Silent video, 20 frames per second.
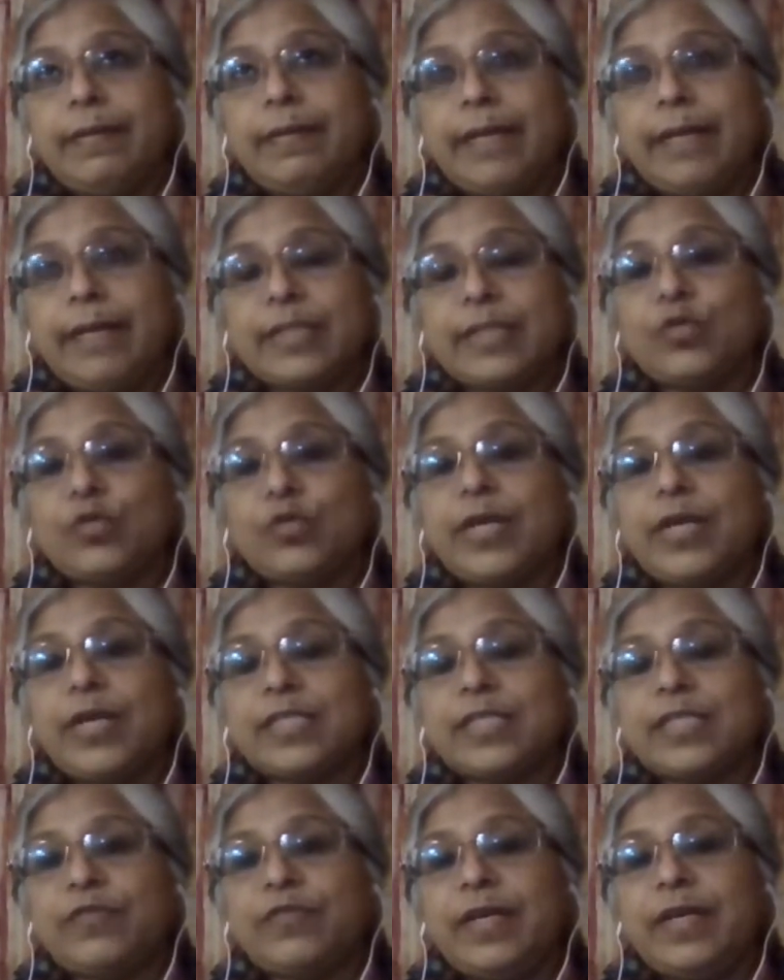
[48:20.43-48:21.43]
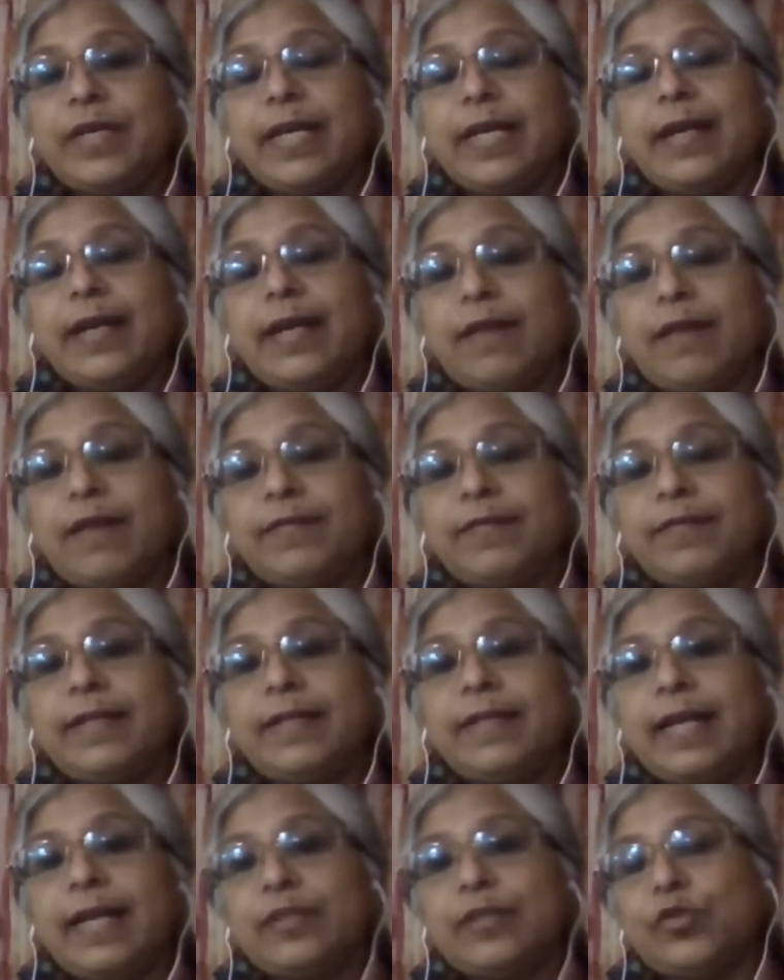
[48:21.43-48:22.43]
next to next week, and after
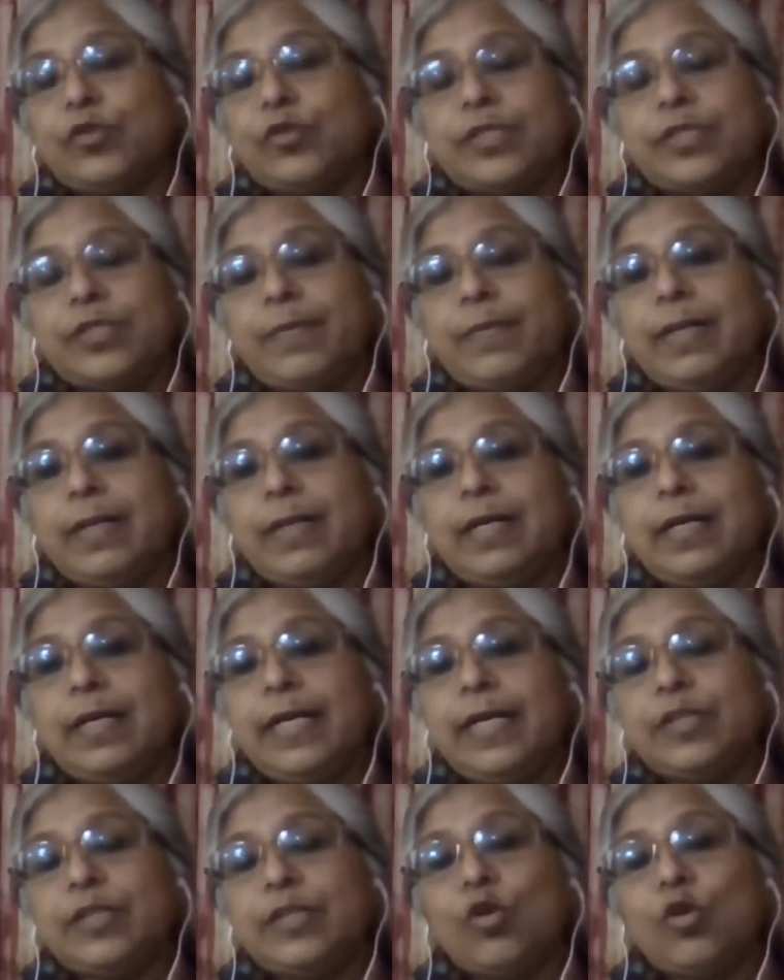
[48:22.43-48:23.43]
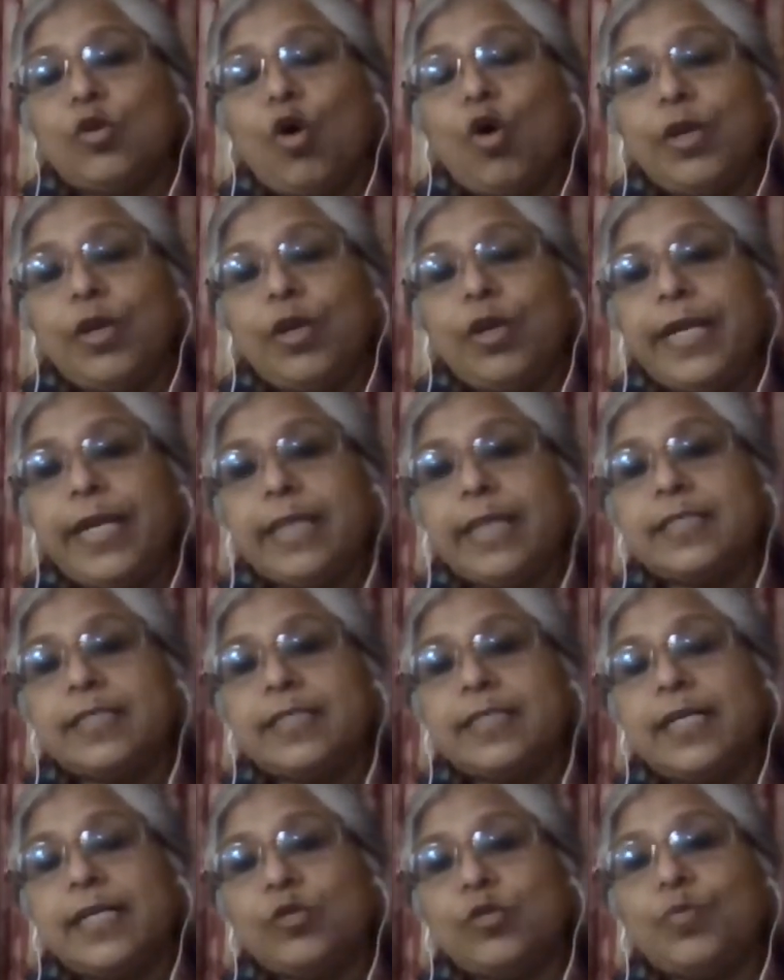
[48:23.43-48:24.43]
that. So similarly, so on each
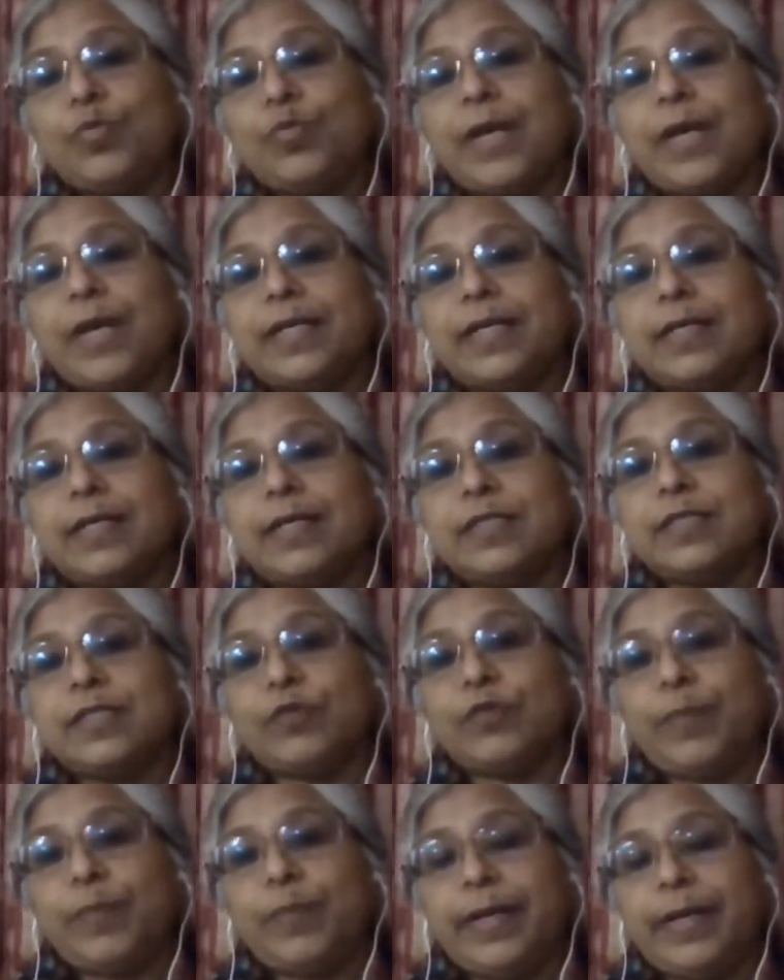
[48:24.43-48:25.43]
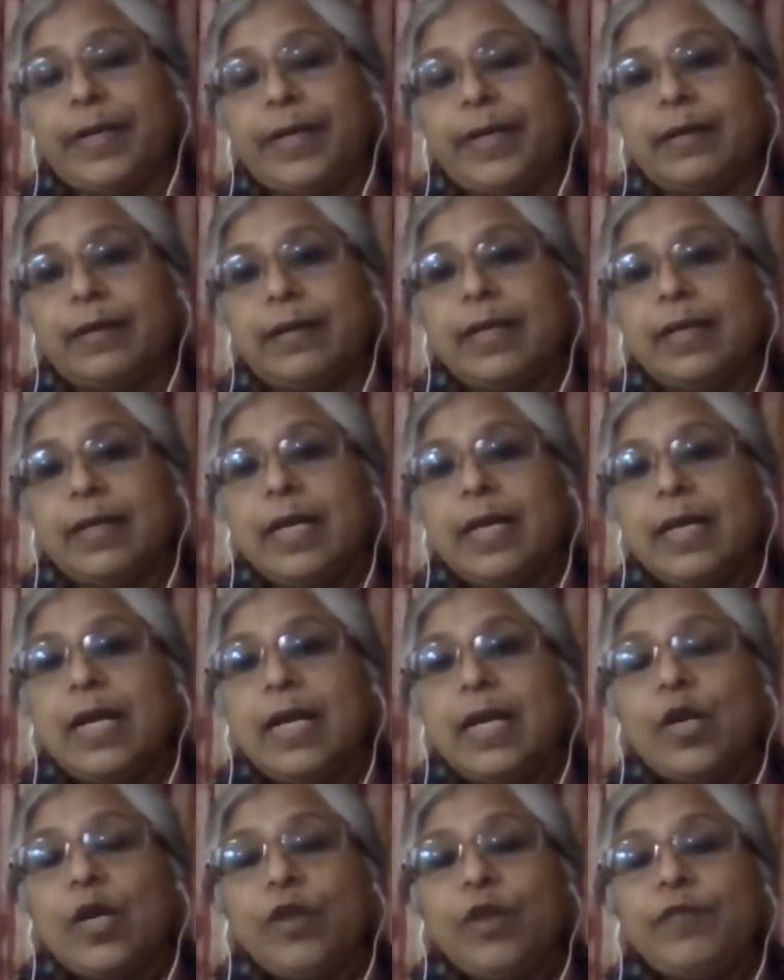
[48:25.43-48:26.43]
day, 2 practicals would be done.
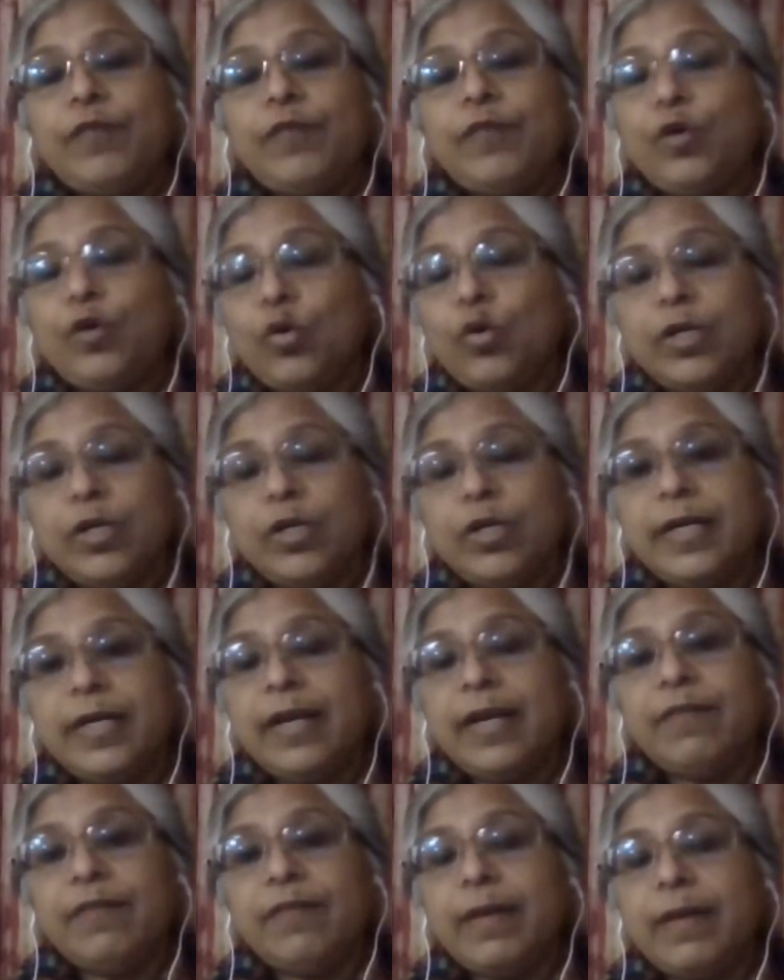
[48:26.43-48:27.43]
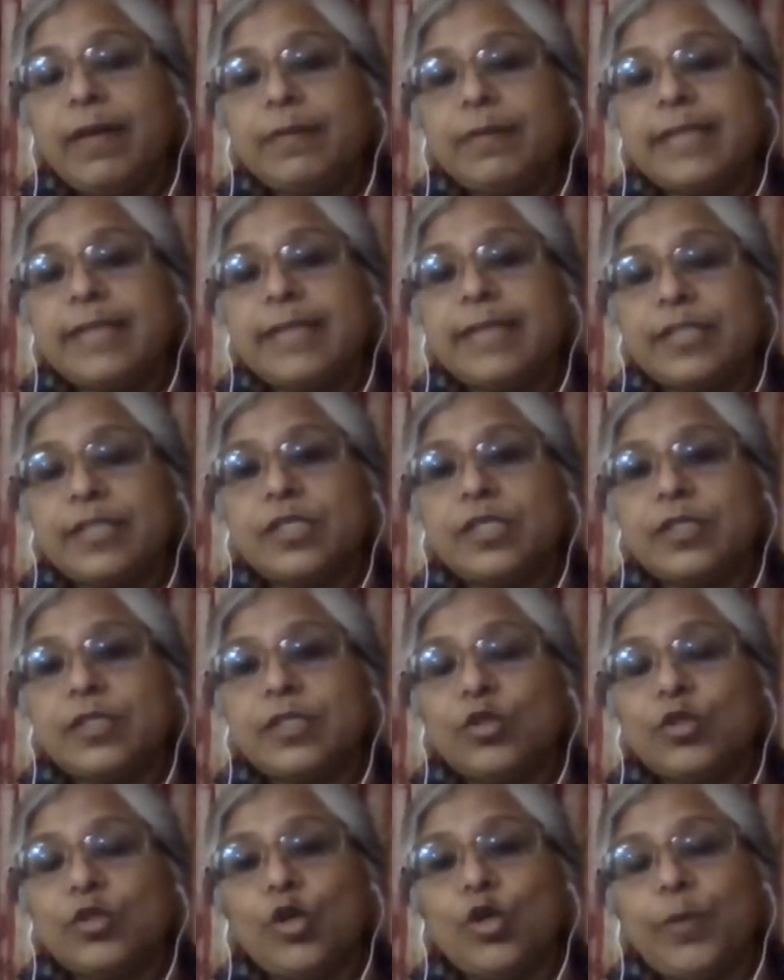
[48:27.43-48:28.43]
Now, if you don't attend one session,
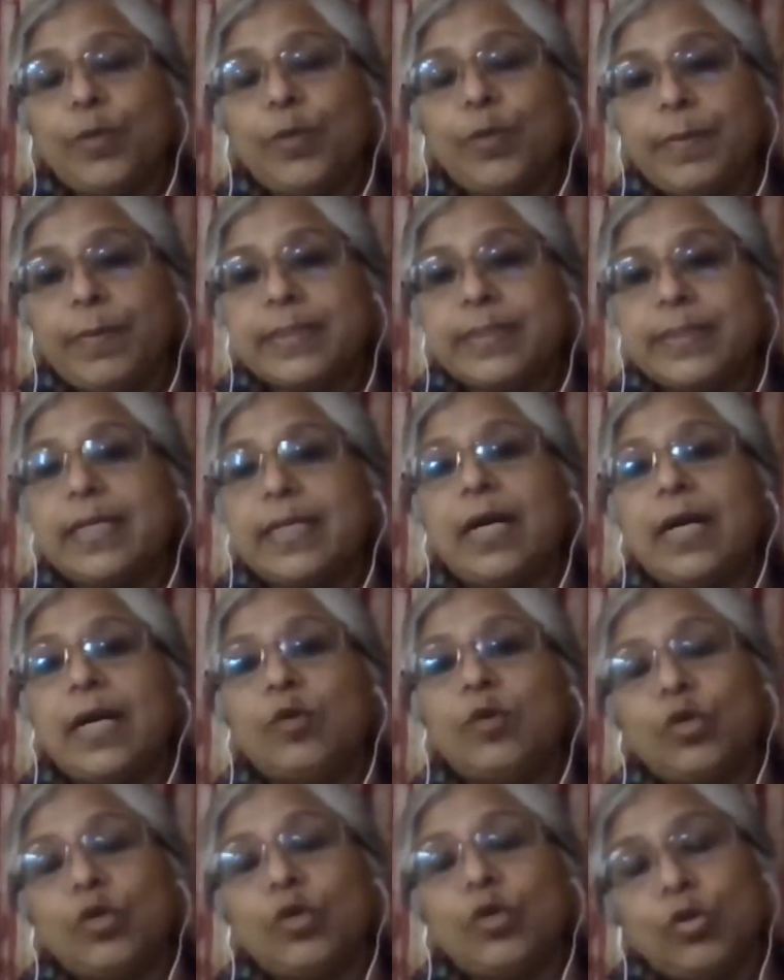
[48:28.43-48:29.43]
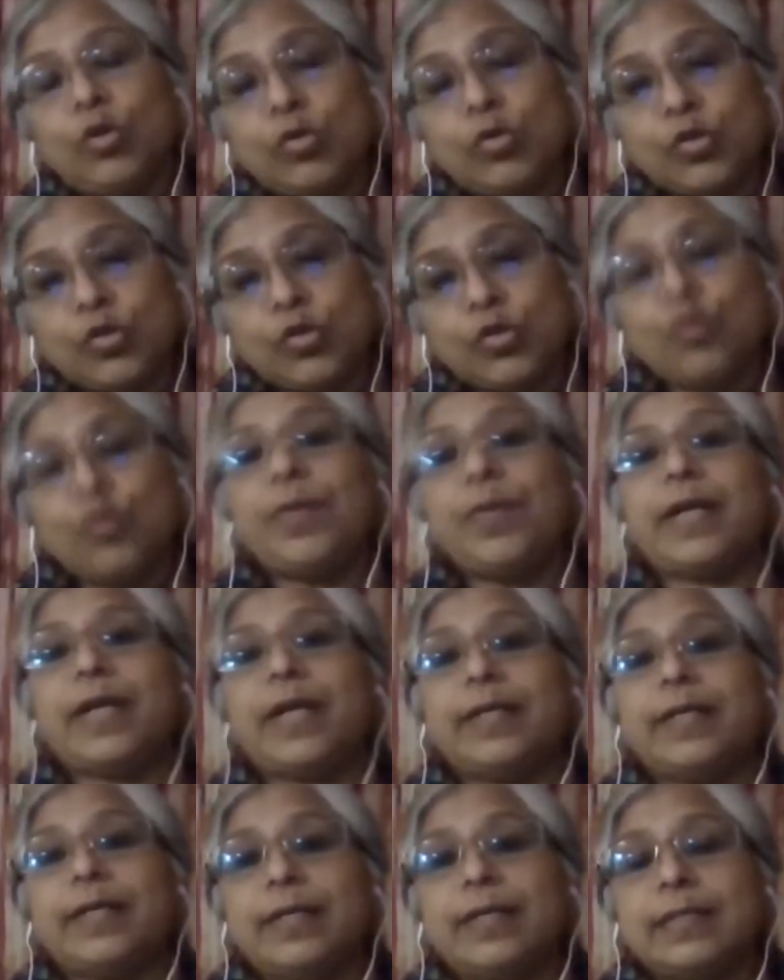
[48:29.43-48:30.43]
so you'll be missing out on those 2
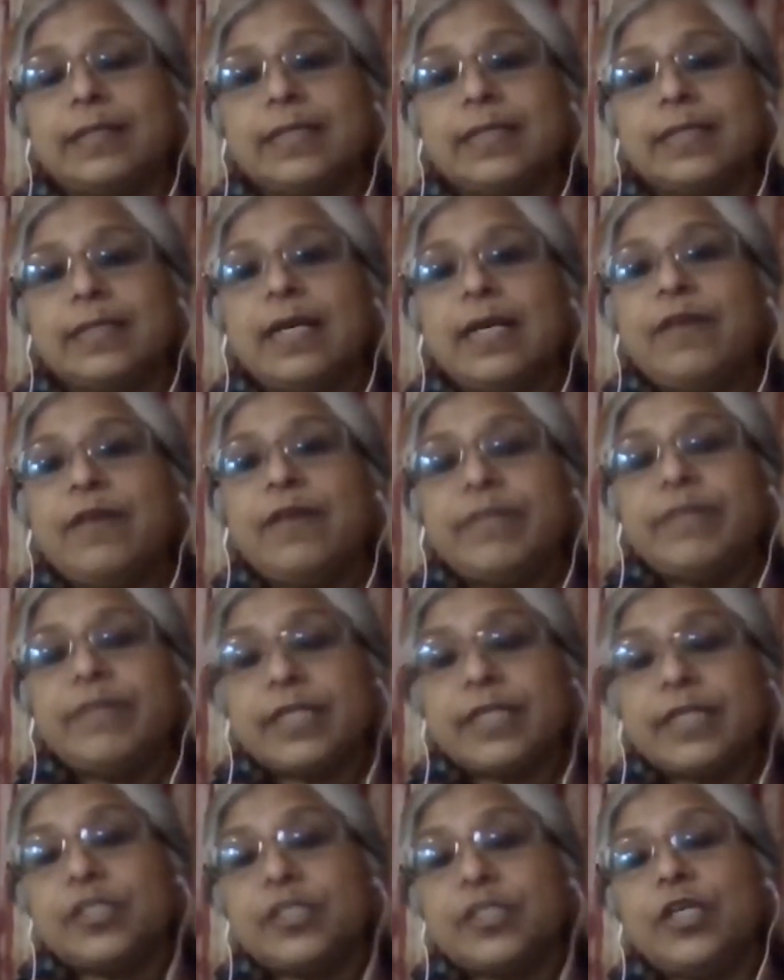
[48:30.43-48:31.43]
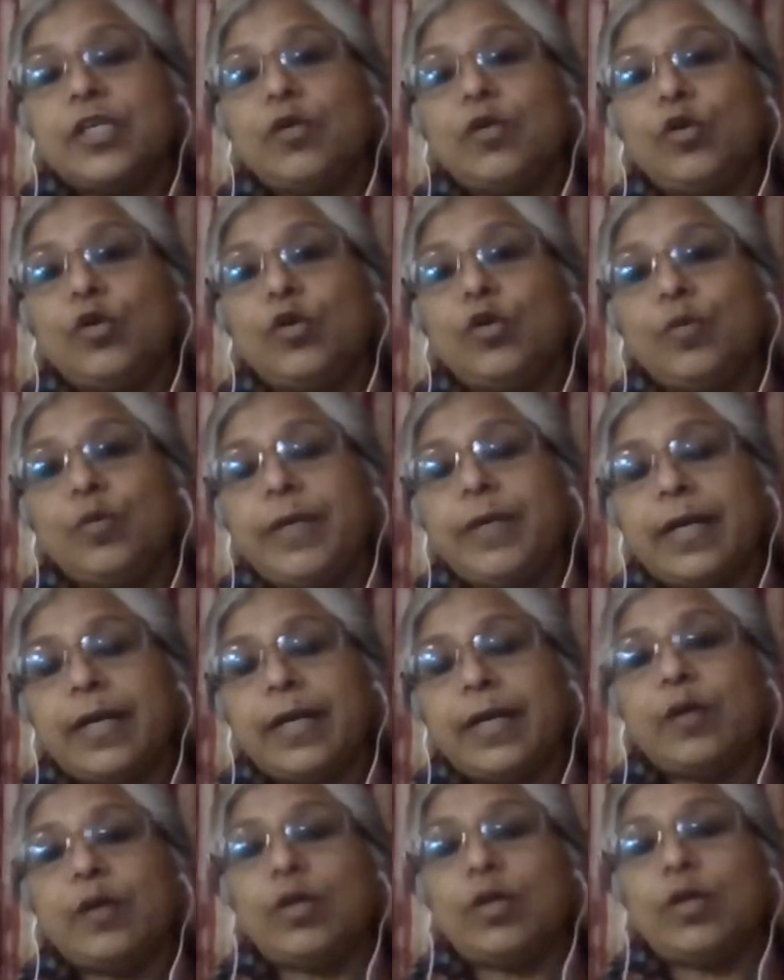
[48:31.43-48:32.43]
practicals which are scheduled to be
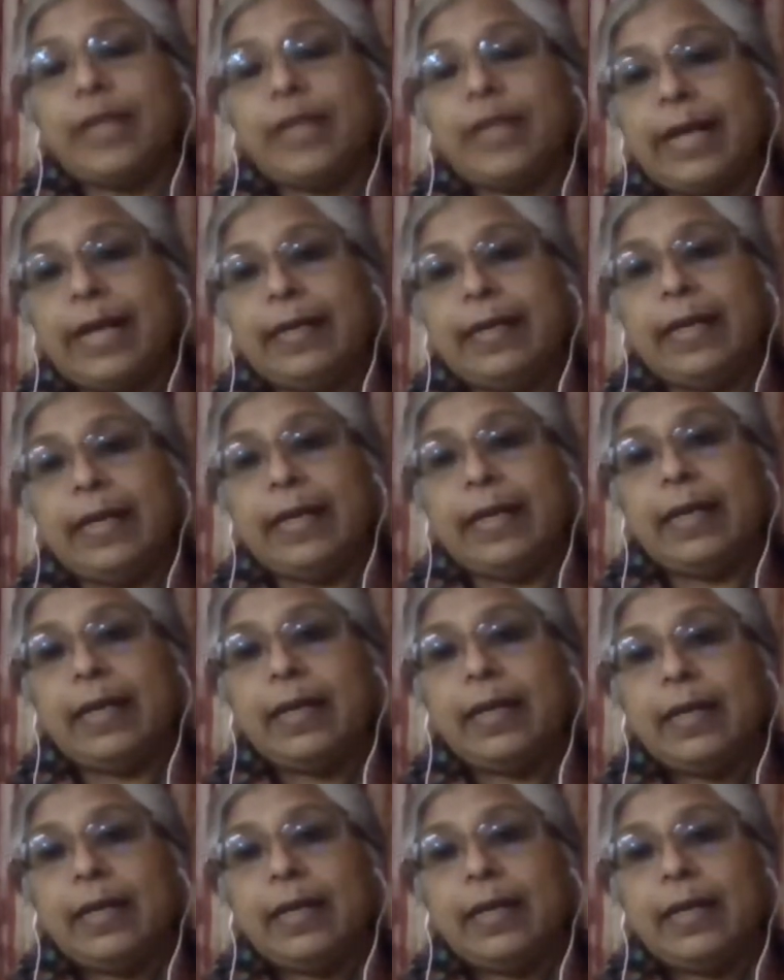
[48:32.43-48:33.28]
done on that day.